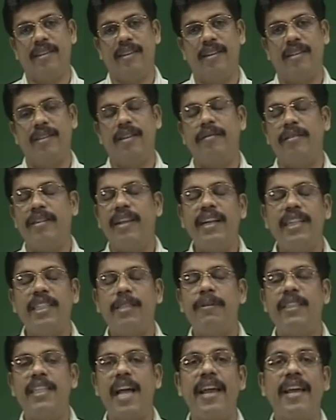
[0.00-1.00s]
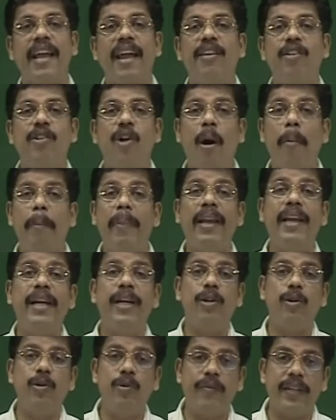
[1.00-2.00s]
the things which I can normally
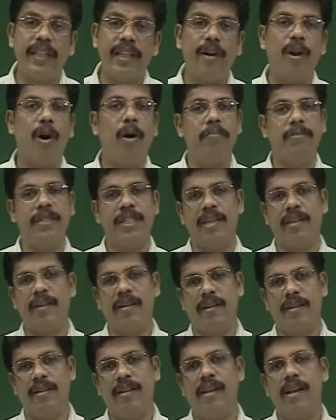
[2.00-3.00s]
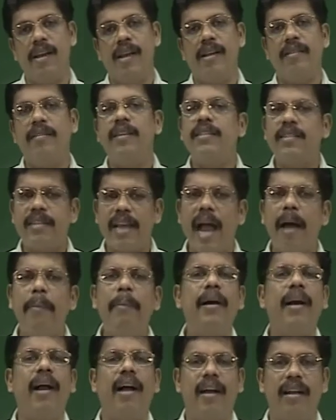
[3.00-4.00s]
do with an object. This
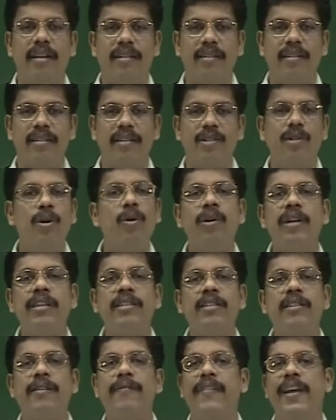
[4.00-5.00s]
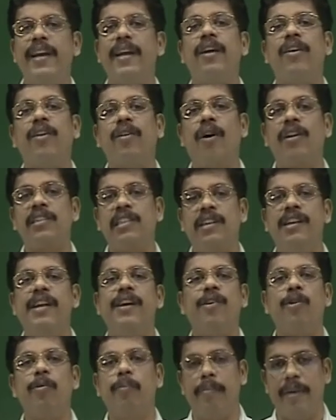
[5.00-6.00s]
camera, though it is a very costly
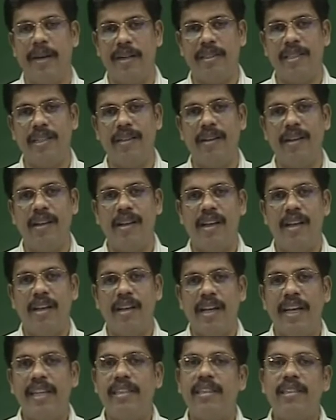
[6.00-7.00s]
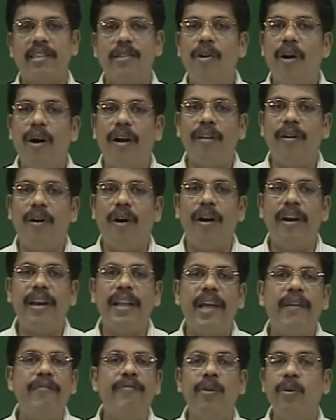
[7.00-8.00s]
equipment, it has got only
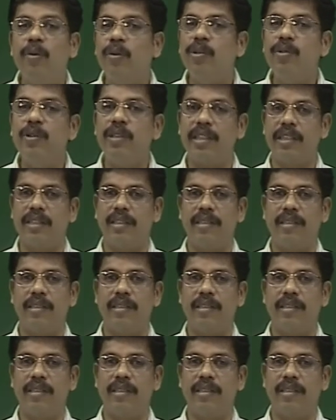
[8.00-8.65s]
a few uses,